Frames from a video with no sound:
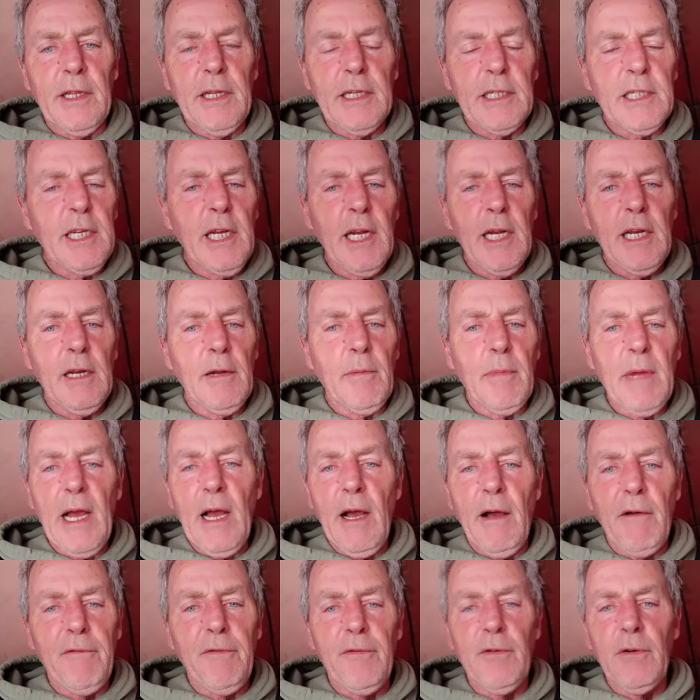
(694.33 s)
they're sitting
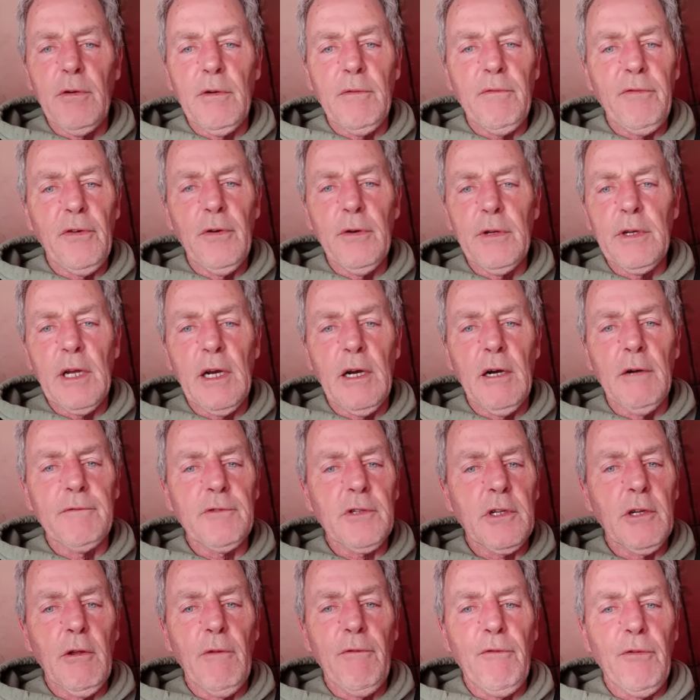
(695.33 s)
about a foot, foot and a half,
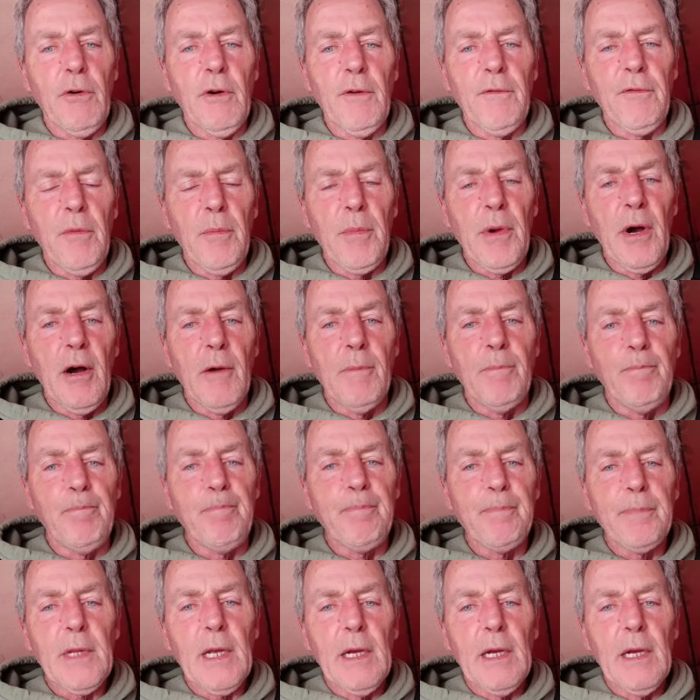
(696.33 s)
2 foot off the bottom,